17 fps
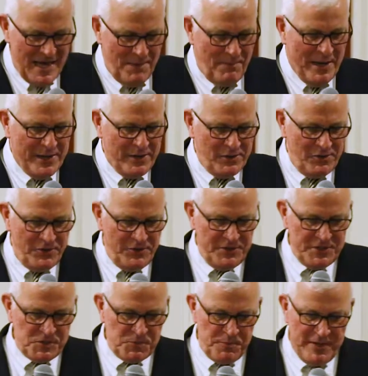Michael
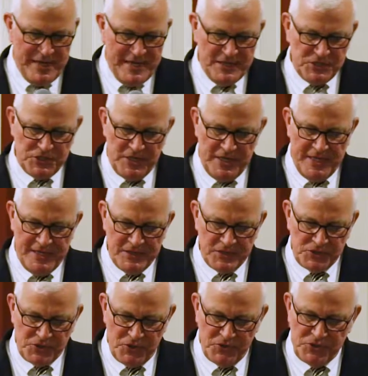earned his PhD
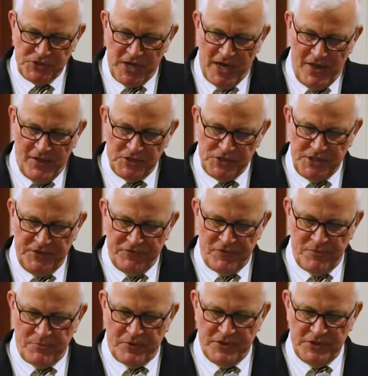in sociology
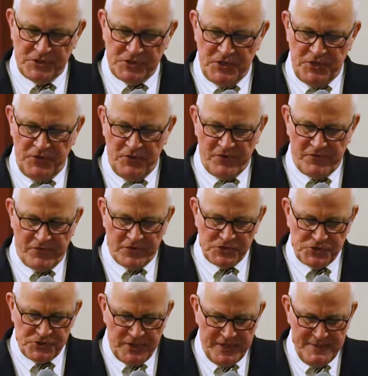from Princeton
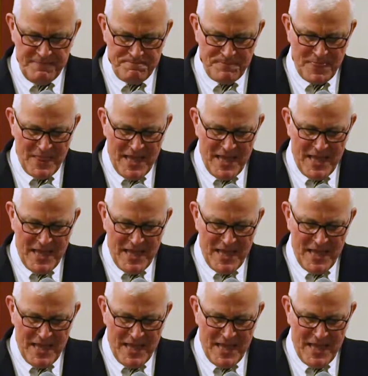University,